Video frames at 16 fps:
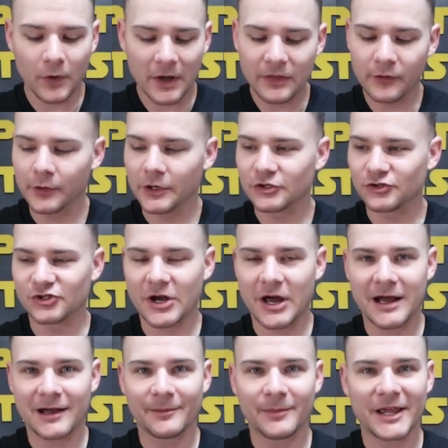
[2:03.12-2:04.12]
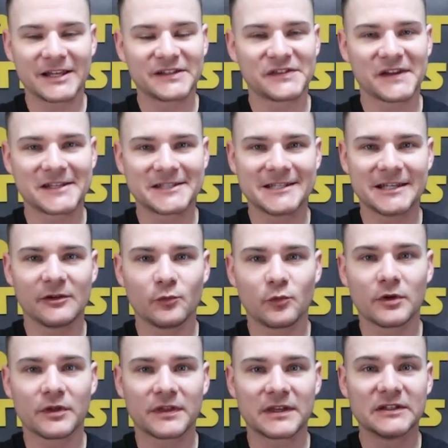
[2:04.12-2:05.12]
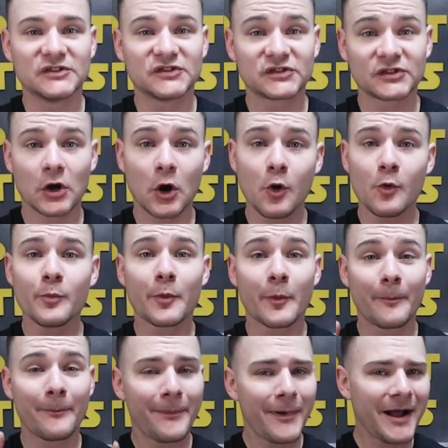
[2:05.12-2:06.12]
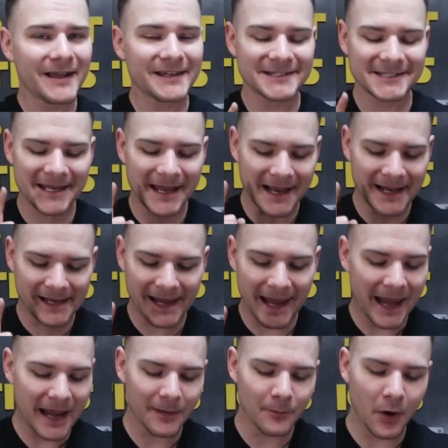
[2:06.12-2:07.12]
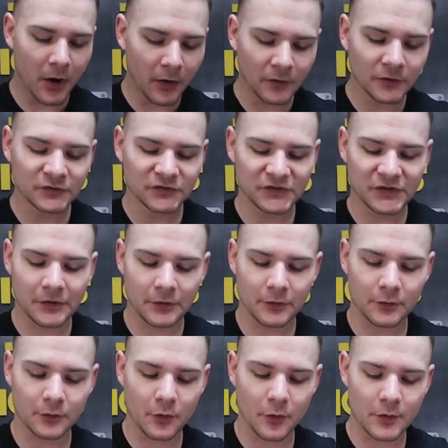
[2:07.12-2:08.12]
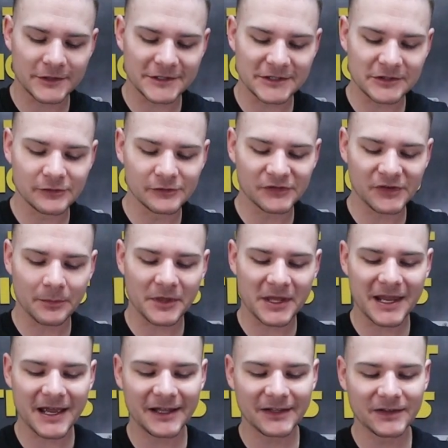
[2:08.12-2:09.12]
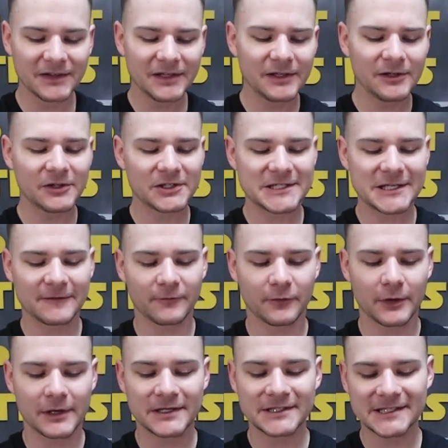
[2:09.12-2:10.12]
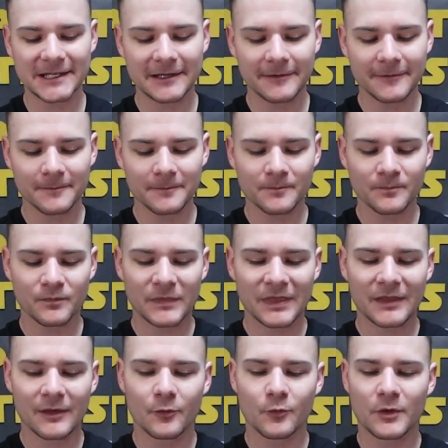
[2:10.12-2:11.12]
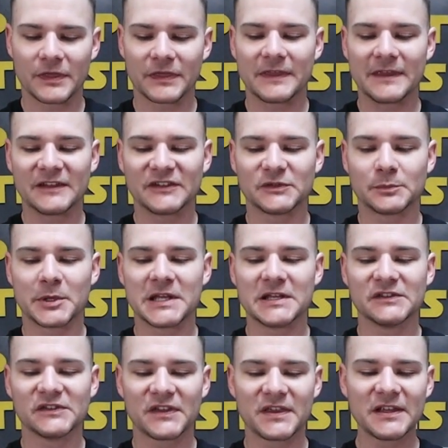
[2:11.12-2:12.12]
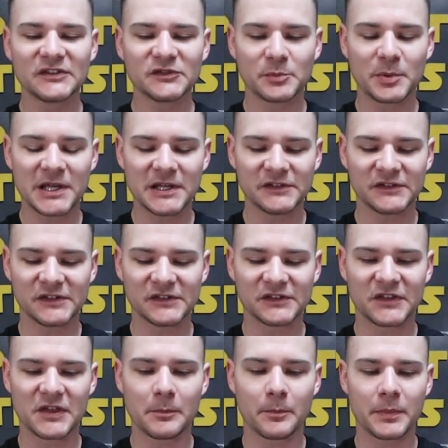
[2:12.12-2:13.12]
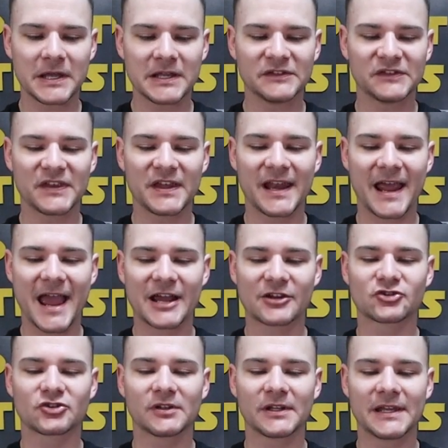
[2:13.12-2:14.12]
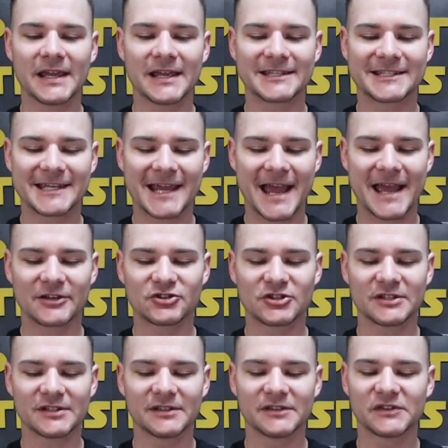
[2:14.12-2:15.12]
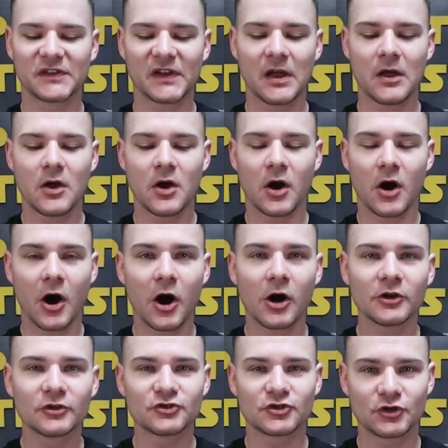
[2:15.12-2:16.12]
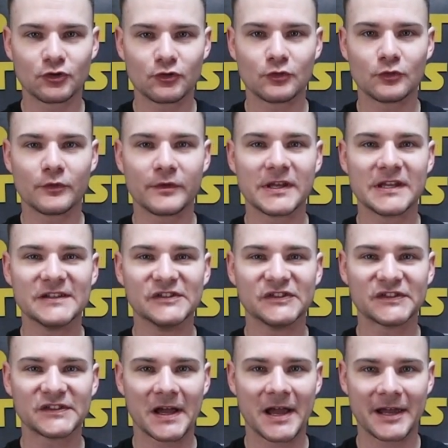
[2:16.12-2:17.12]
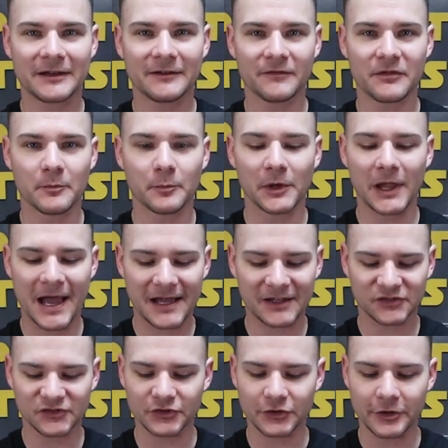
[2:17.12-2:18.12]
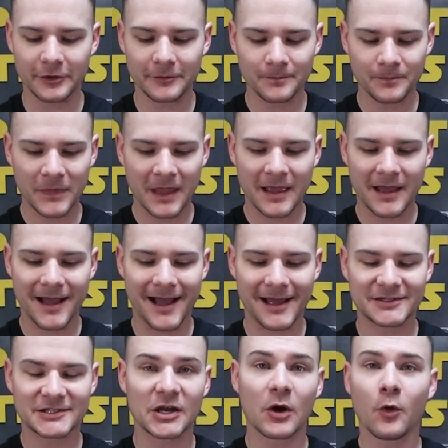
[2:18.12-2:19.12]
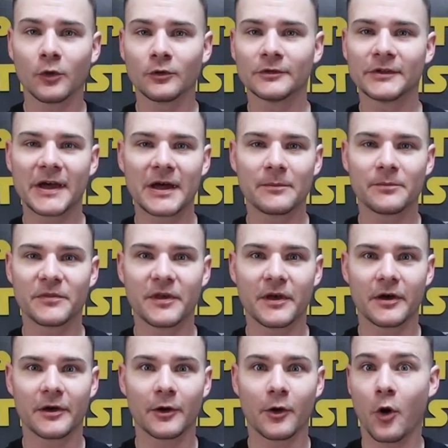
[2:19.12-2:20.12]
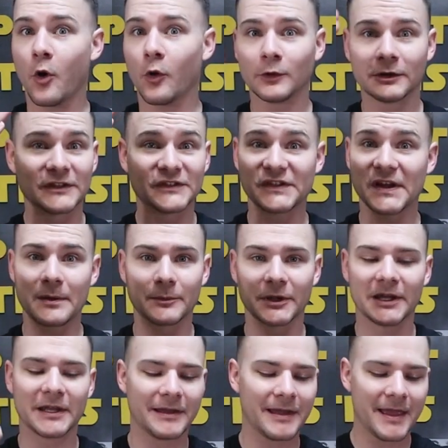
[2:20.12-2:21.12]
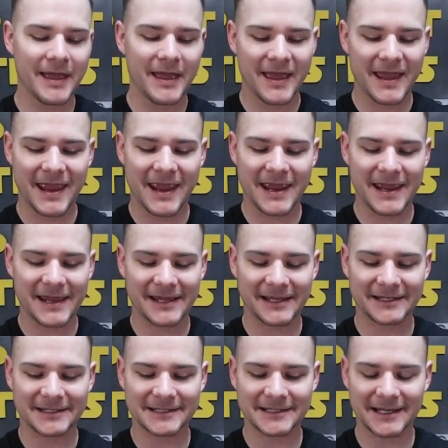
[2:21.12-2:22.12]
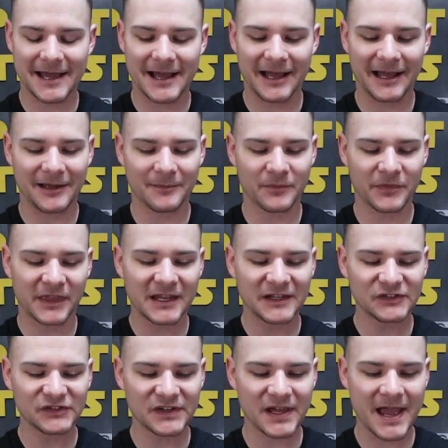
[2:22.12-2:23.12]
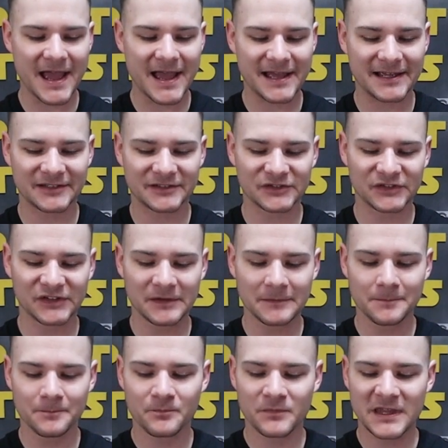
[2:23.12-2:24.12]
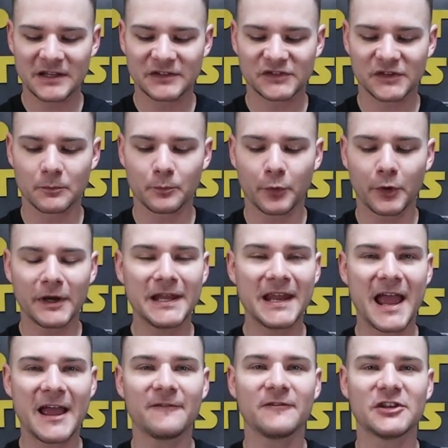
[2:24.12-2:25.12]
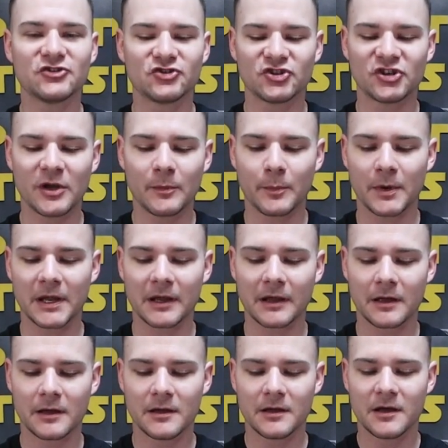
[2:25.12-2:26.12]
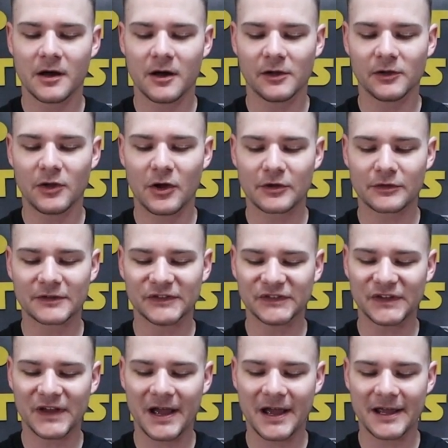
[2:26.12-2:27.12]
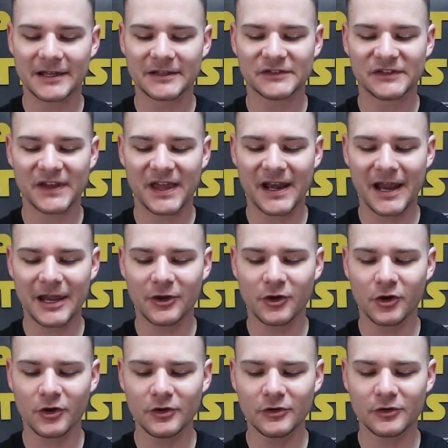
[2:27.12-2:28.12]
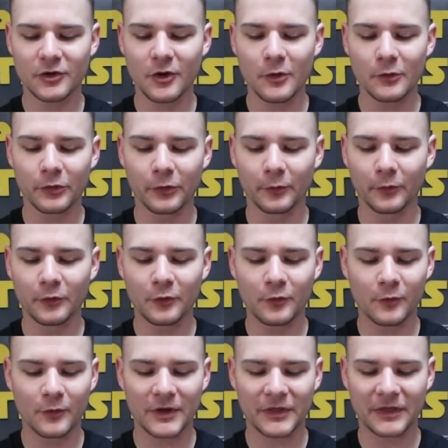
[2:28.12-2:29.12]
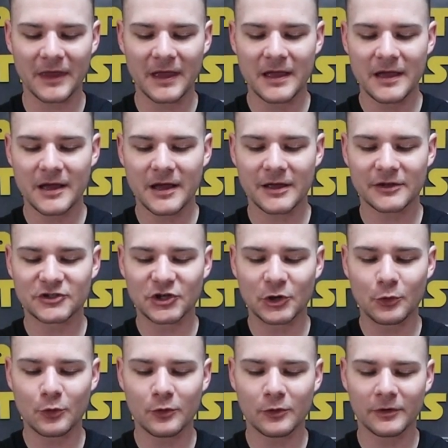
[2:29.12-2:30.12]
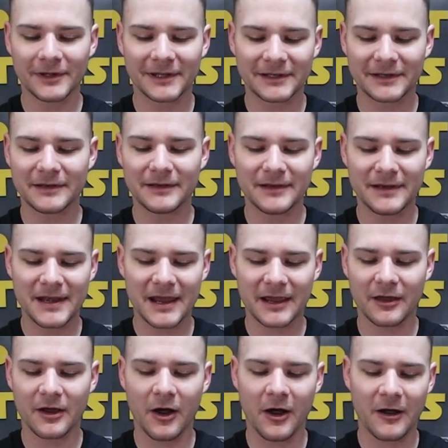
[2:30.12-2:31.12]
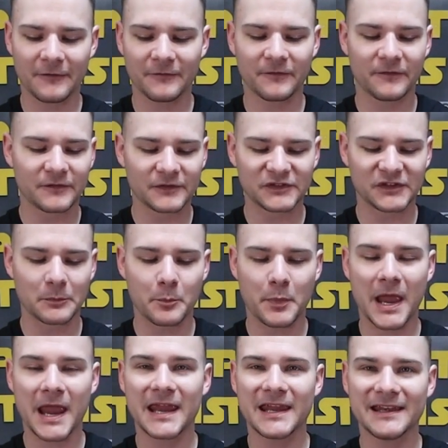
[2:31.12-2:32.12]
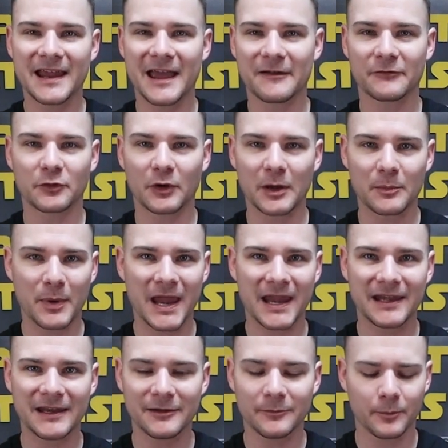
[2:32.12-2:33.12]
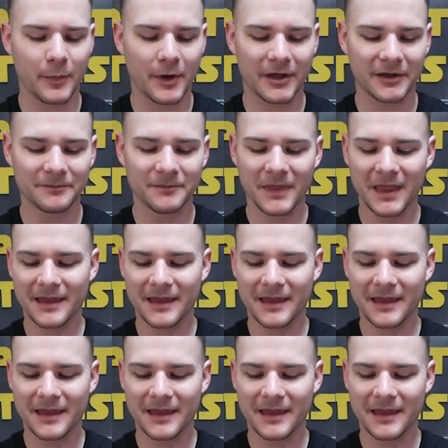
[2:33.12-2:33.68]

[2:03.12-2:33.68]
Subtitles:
weathering job as I did with the scope, but I am also going to do something a little different with this piece. This piece is the piece that actually attaches onto the side of the blaster to hold up the whole assembly. And this has some pretty heavy chipping along the sides, and I could go through with a tool and nick off some paint after I paint it, but